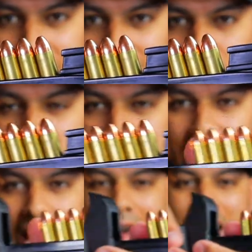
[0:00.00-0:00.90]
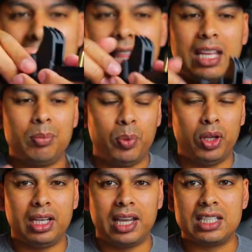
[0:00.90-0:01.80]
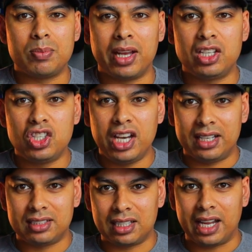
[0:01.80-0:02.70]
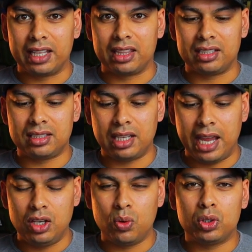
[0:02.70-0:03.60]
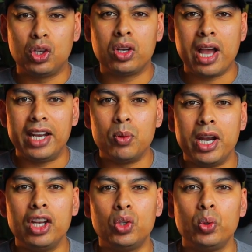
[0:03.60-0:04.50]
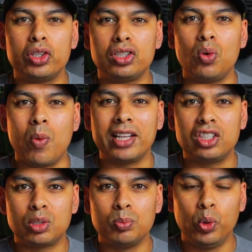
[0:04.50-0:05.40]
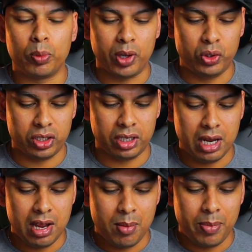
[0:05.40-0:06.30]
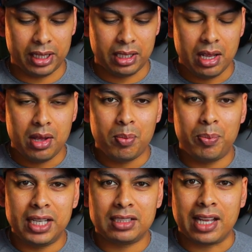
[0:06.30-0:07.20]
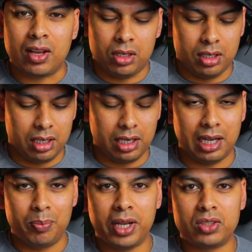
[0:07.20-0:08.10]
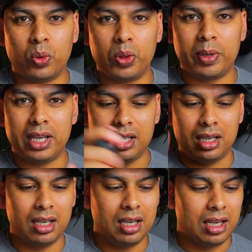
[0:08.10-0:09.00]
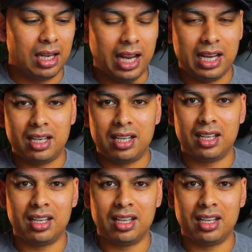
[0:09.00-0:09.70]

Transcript: the rounds. I then put it against my chest like this. And you, you kind of want to do this in one smooth motion. But press down and press all the way in. And